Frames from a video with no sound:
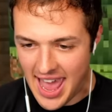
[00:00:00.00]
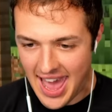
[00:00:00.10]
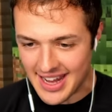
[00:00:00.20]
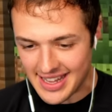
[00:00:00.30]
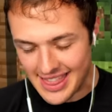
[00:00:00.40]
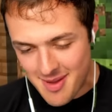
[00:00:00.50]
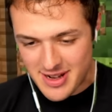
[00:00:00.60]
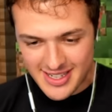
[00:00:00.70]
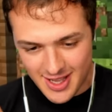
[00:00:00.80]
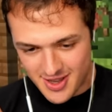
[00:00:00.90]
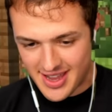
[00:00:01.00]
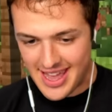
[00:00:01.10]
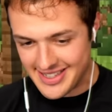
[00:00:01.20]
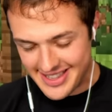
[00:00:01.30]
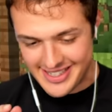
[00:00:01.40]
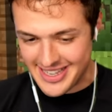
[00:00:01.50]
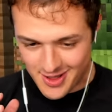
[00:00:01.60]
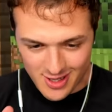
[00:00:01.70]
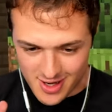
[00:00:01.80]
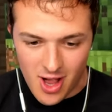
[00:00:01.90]
and let me tell you guys, this thing
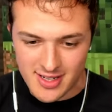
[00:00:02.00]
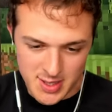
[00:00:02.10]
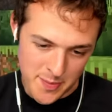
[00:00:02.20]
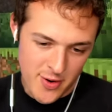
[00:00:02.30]
looks awesome.